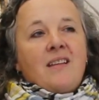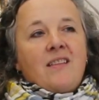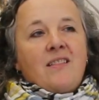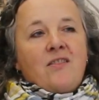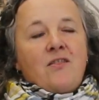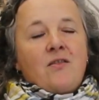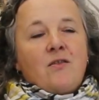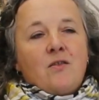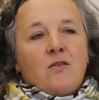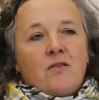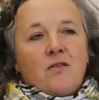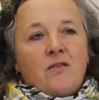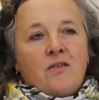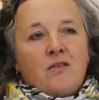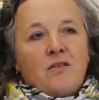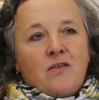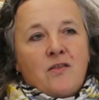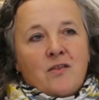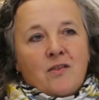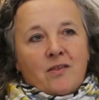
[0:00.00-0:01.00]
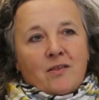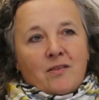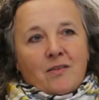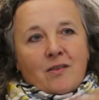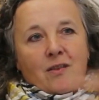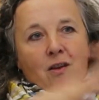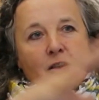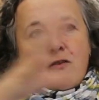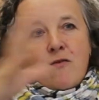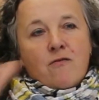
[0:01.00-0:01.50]
that
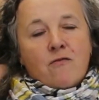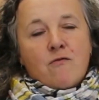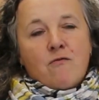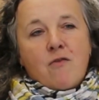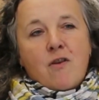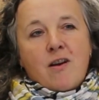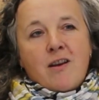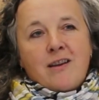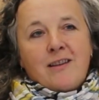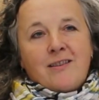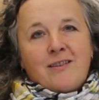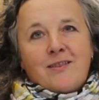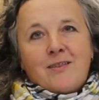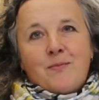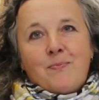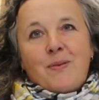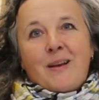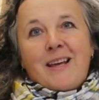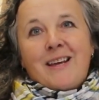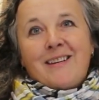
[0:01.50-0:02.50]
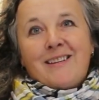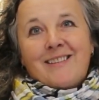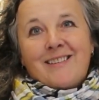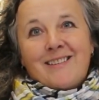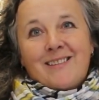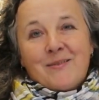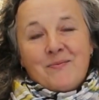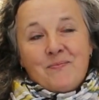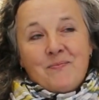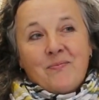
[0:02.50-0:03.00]
overrides the
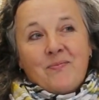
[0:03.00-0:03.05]
place.